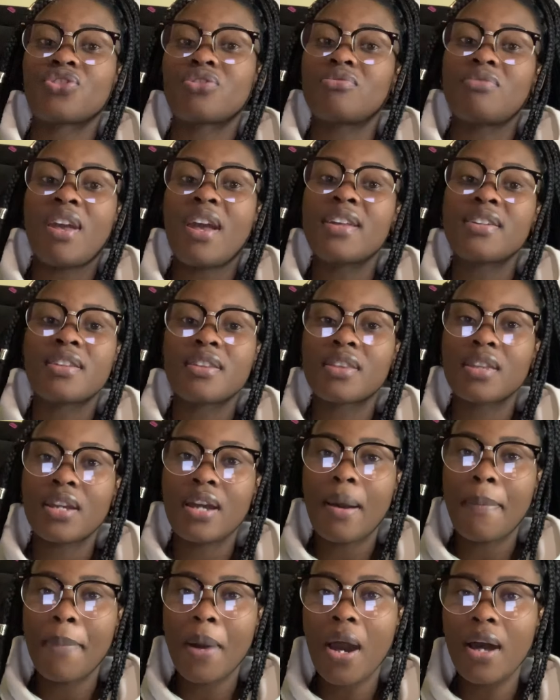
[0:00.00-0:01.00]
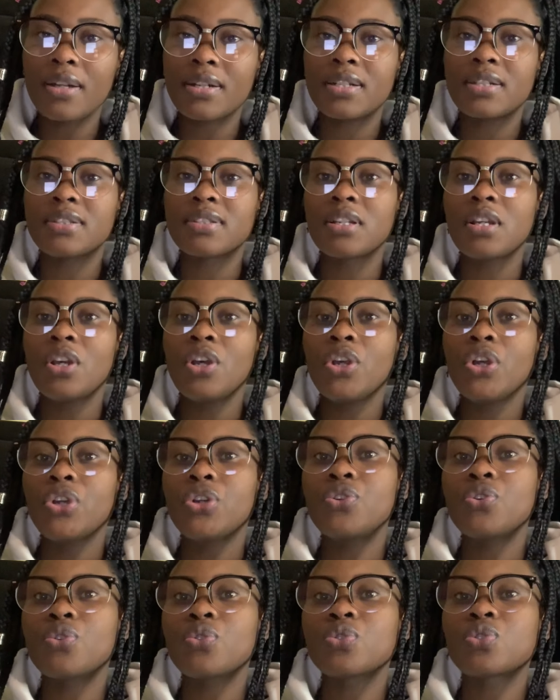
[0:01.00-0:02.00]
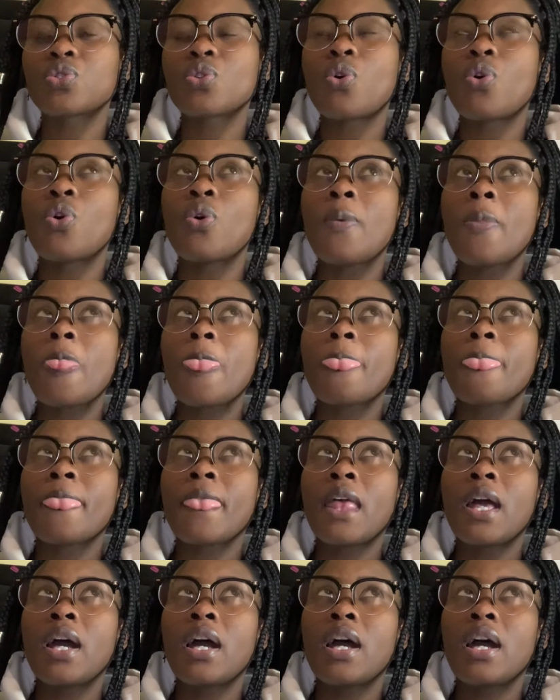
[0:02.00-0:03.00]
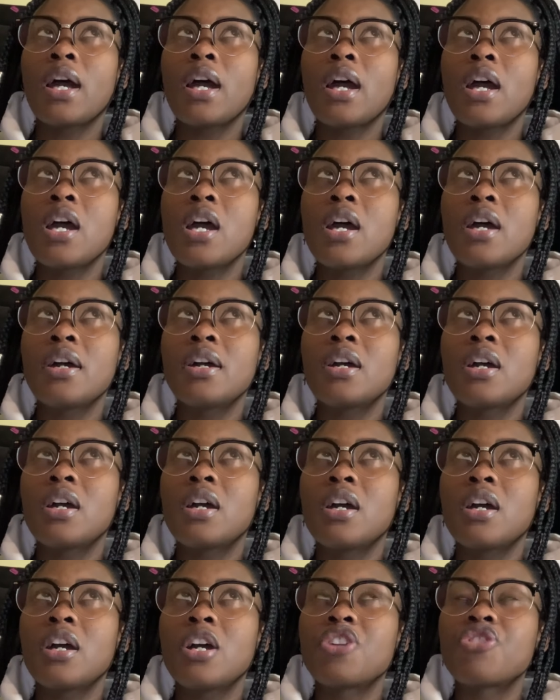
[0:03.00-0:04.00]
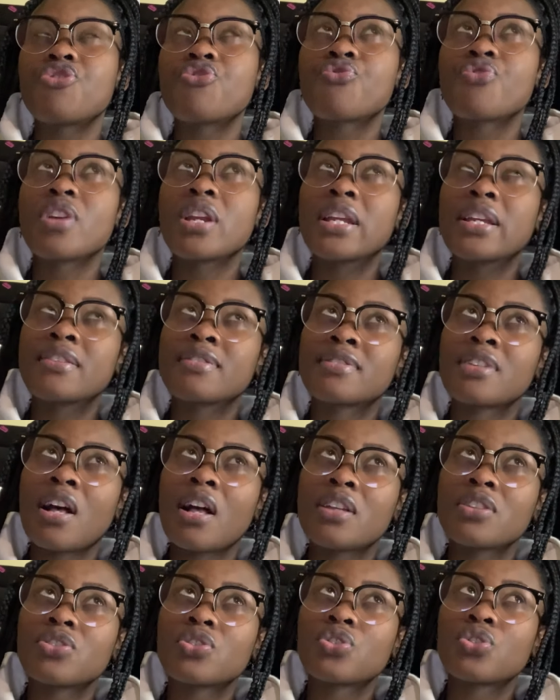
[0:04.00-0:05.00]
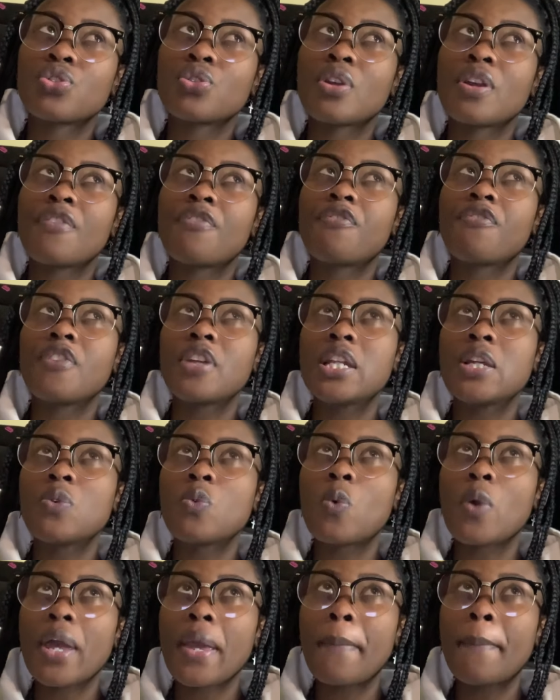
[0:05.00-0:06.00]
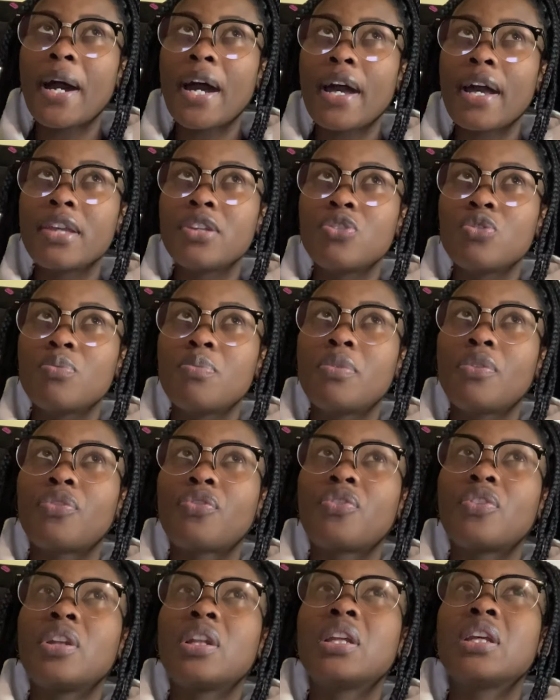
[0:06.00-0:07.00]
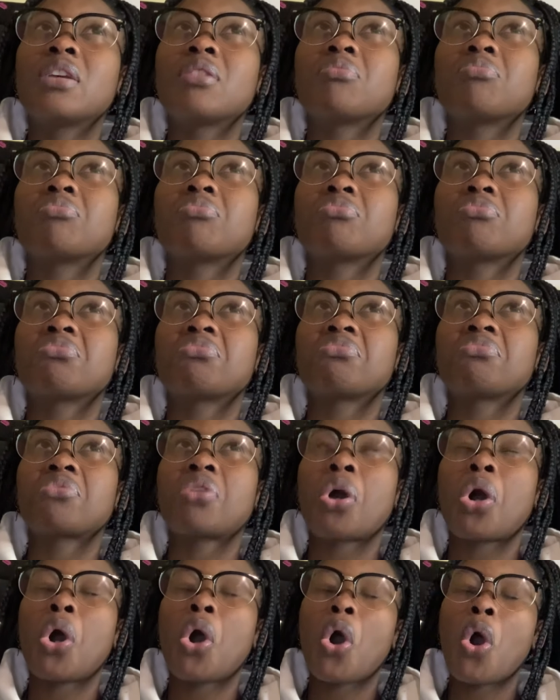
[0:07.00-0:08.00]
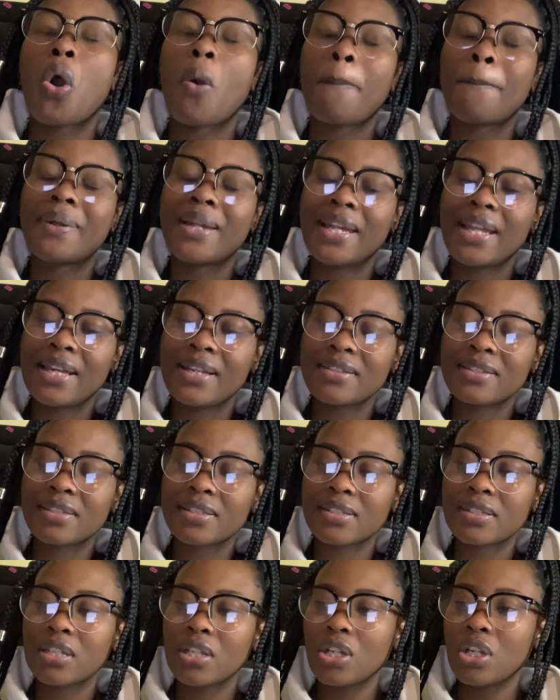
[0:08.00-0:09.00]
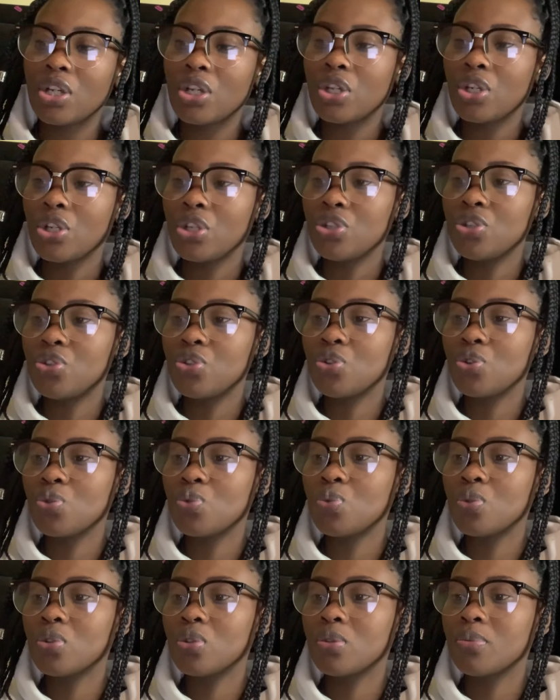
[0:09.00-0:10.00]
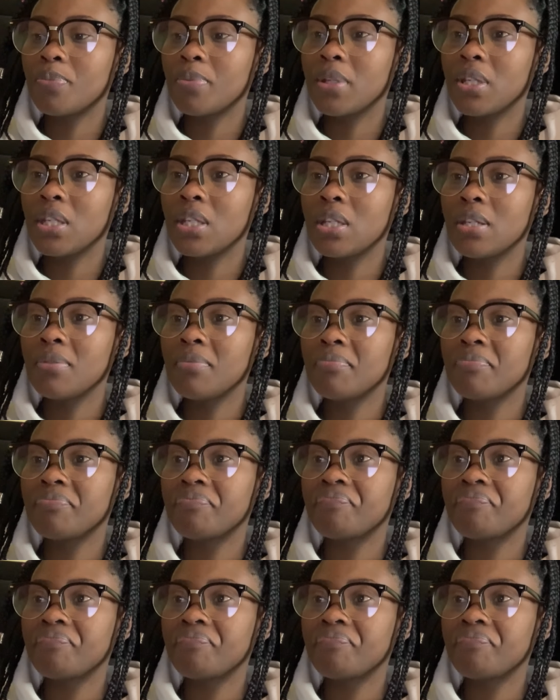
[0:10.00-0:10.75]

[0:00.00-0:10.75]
anything about it, so it results to a feeling whereby you'll be feeling hopeless. You will be